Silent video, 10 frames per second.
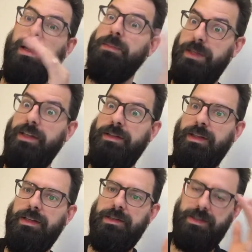updated
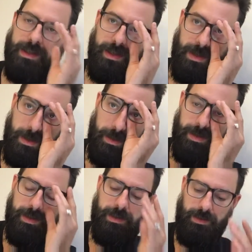list.
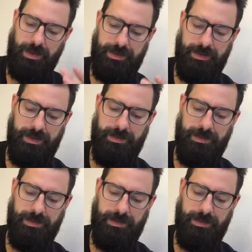All right?